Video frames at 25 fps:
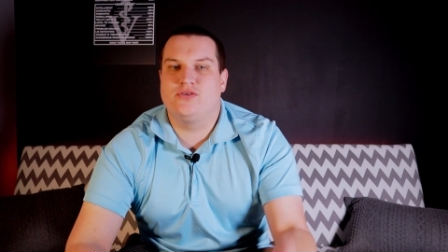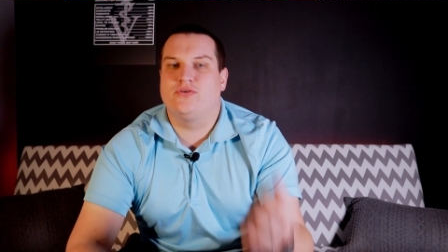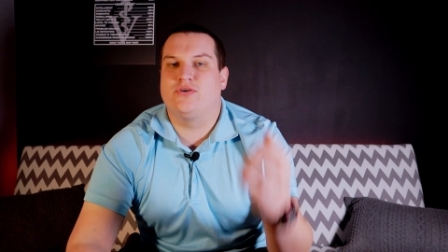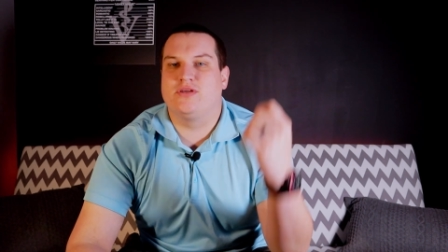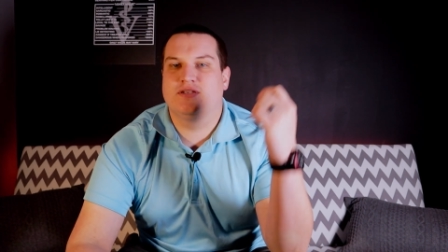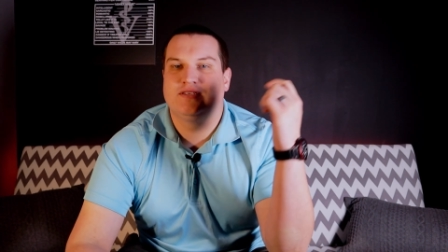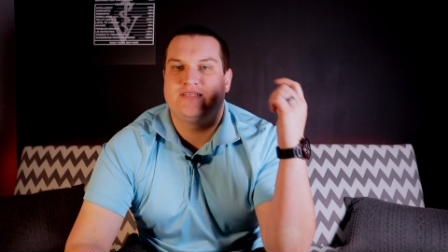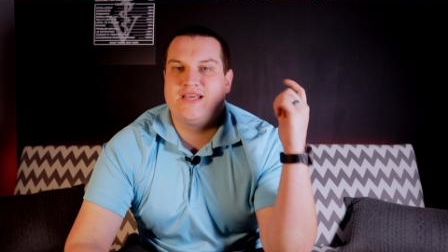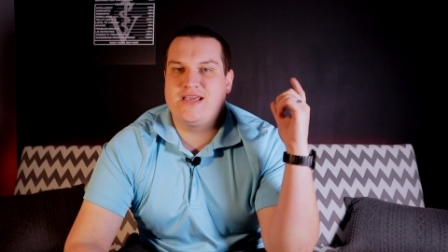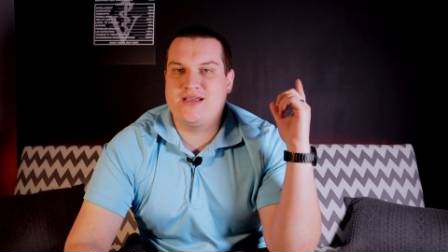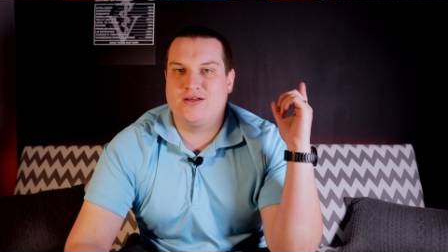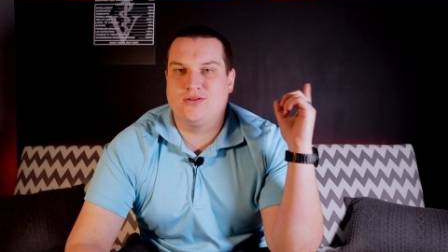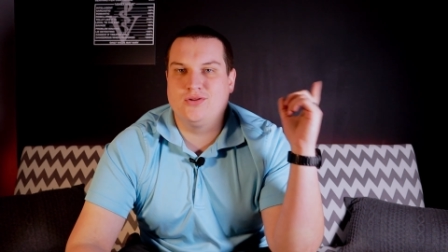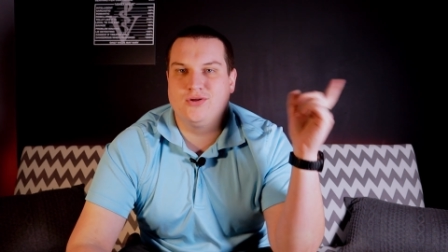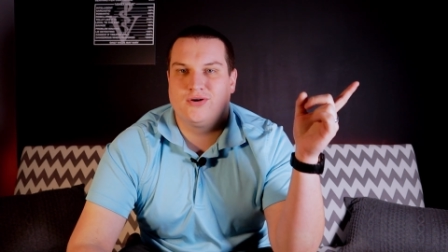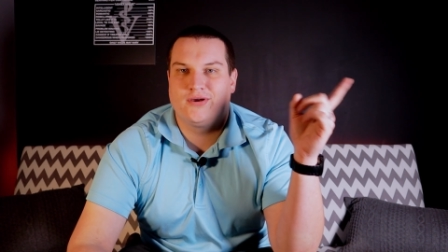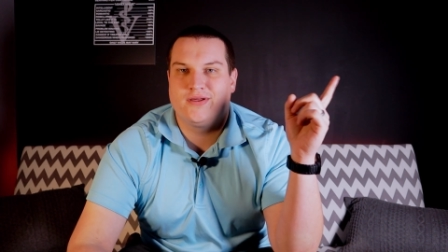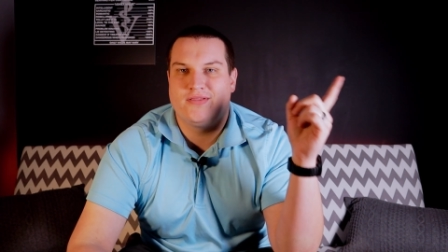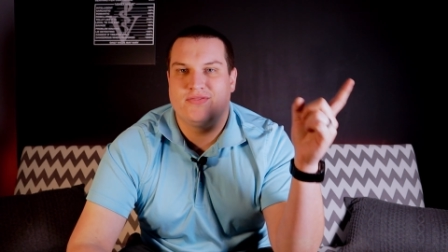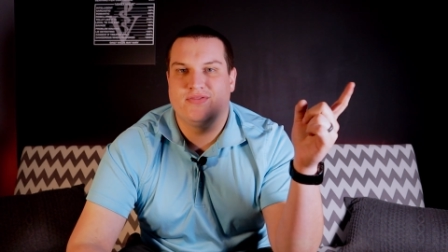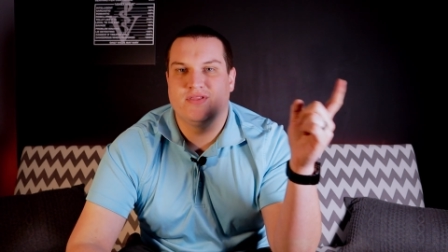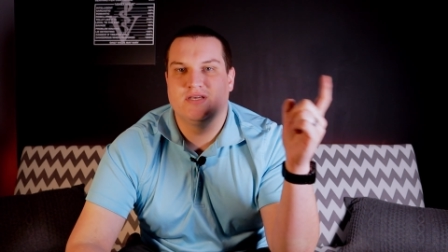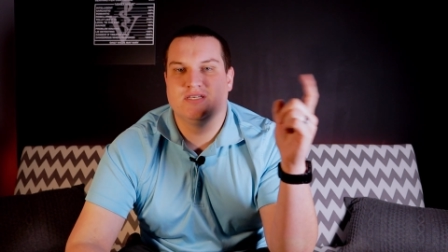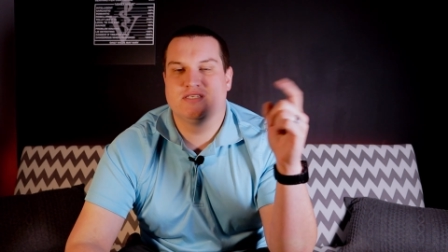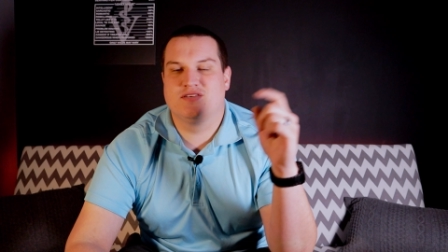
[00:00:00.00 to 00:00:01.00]
you can take a look
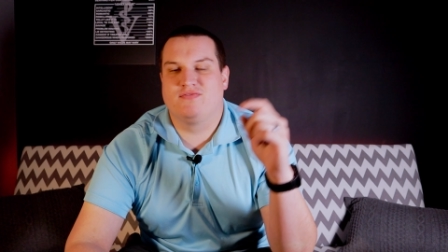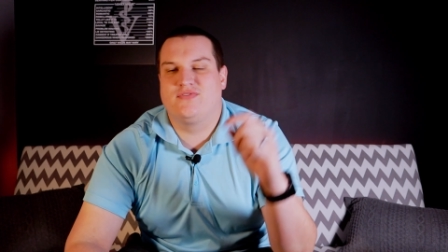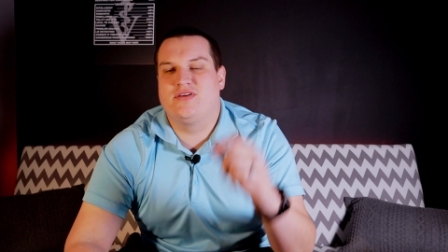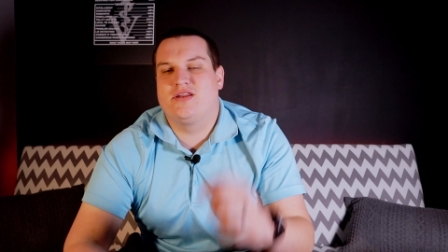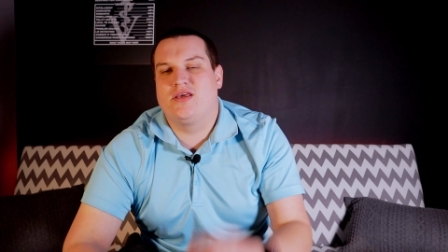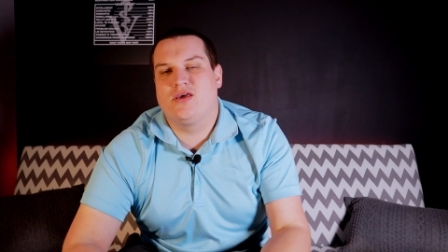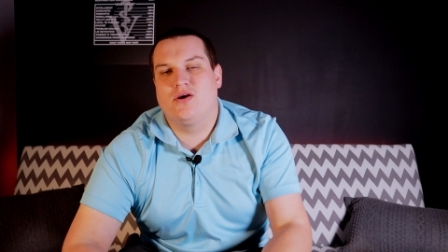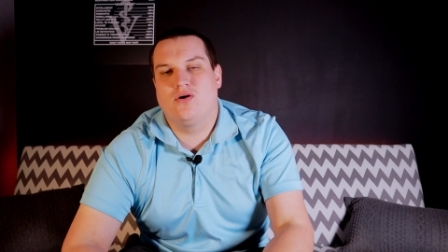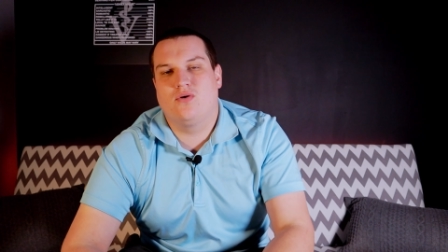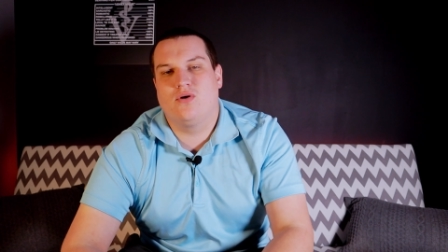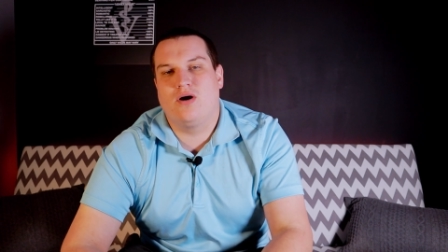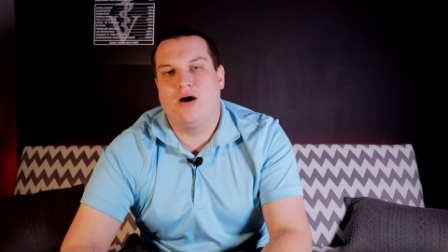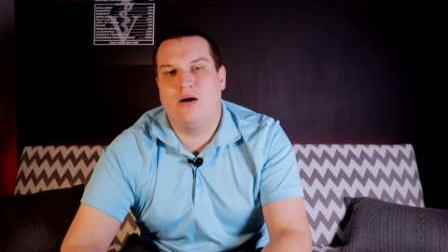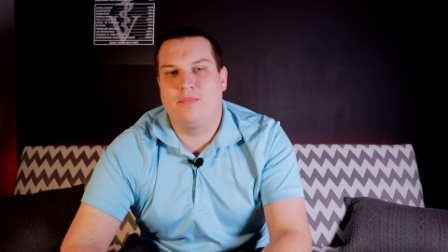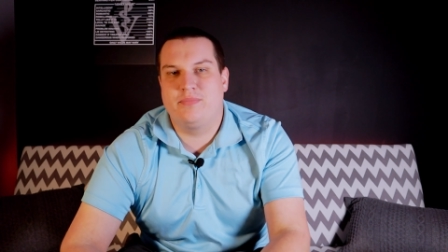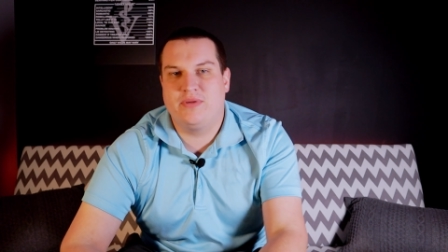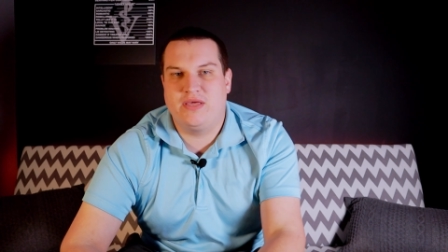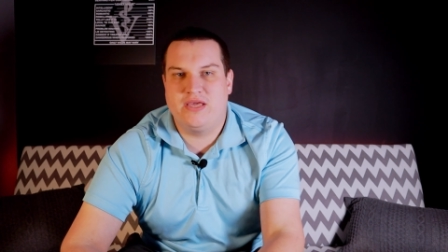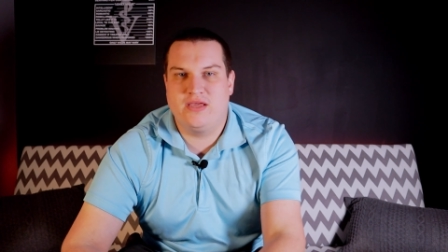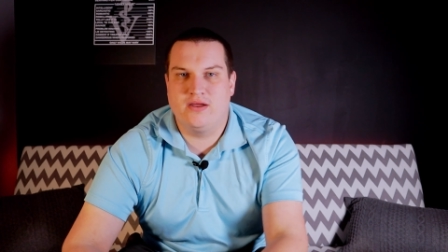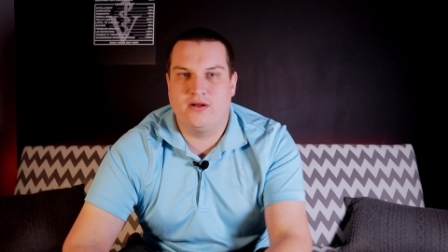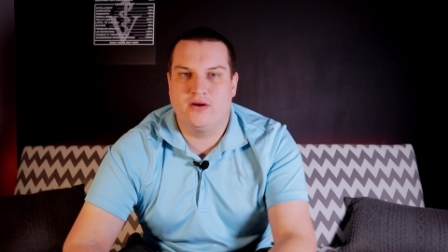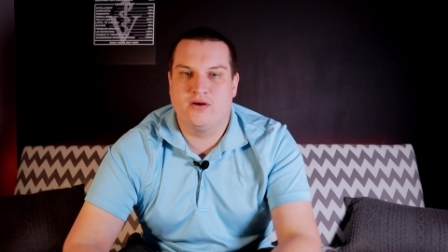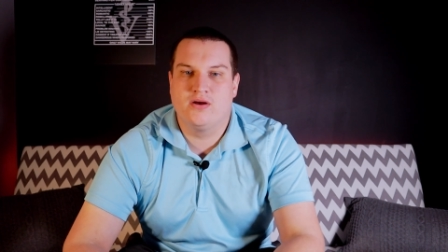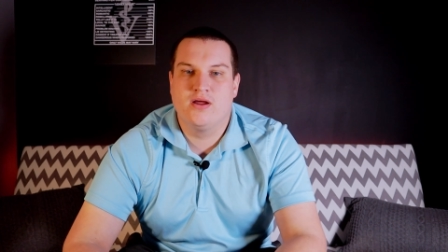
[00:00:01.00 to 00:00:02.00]
at this video up
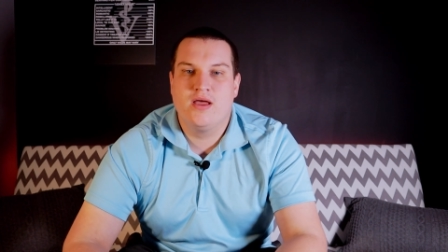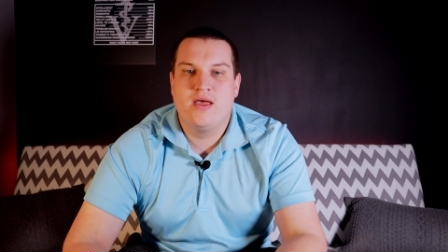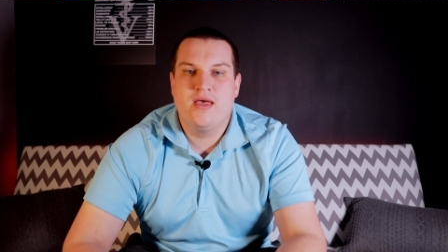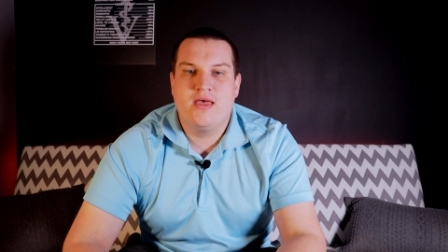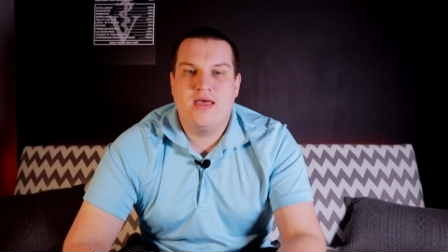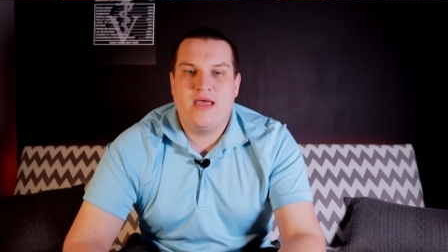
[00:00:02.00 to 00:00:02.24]
here.